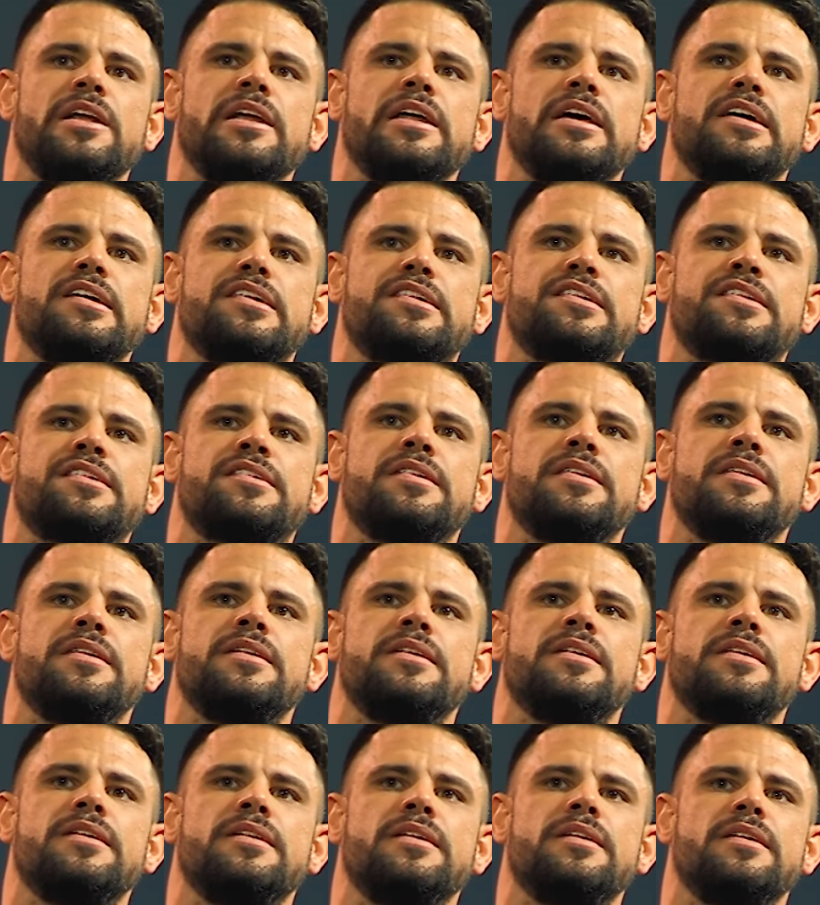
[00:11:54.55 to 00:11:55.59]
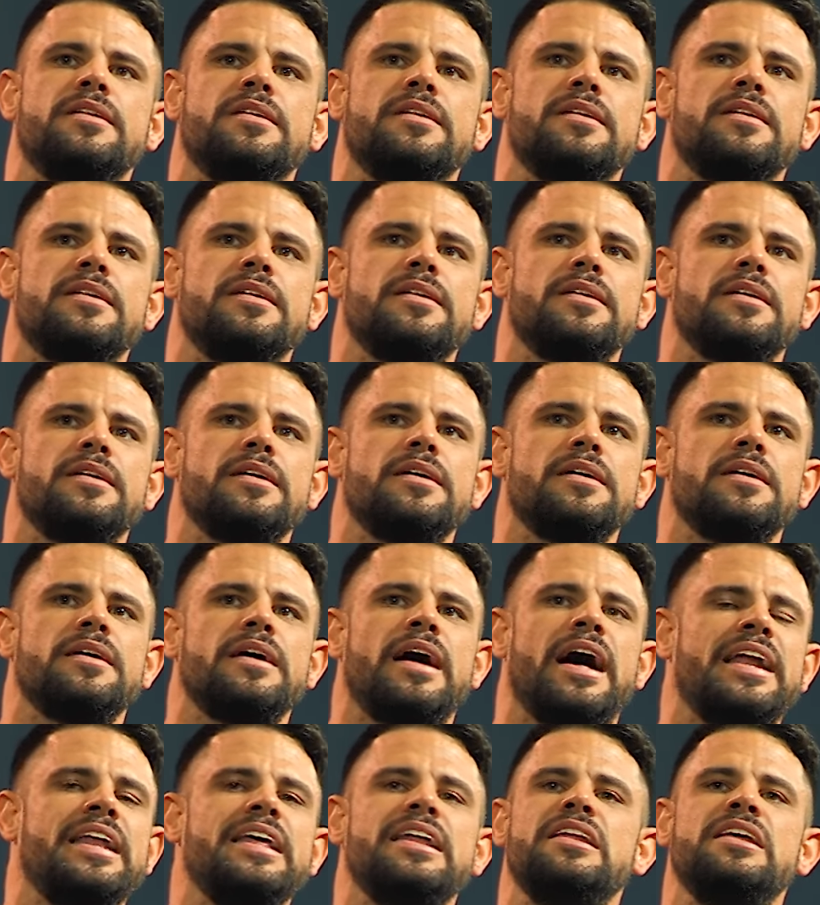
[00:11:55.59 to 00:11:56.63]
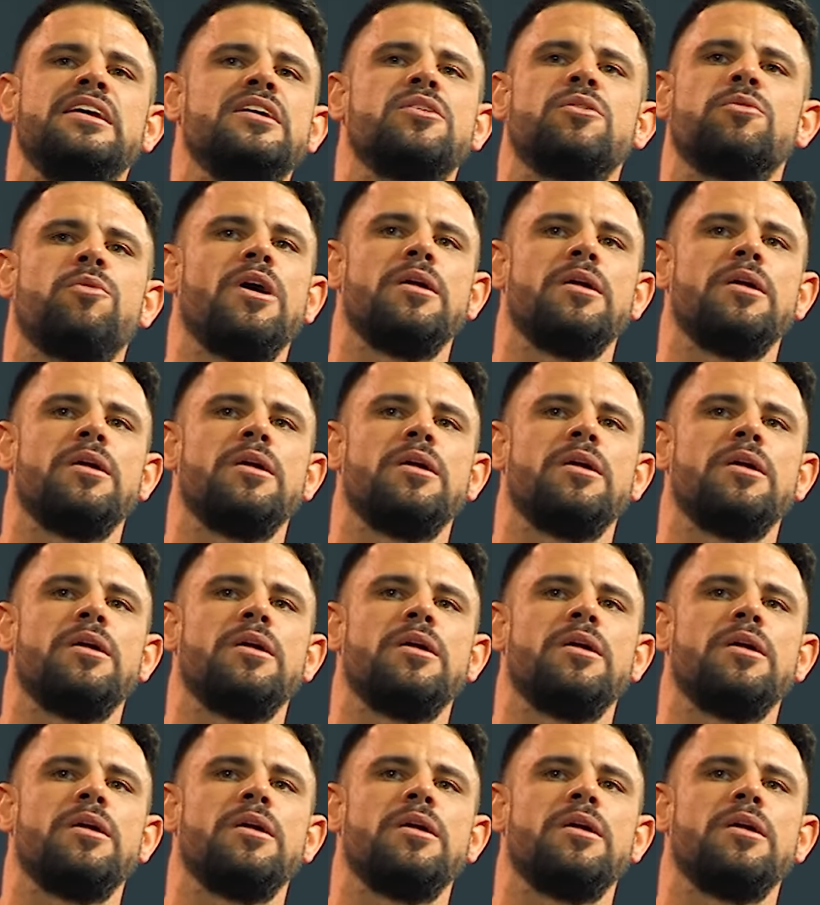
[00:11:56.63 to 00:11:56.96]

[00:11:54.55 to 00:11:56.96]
the list? I didn't hear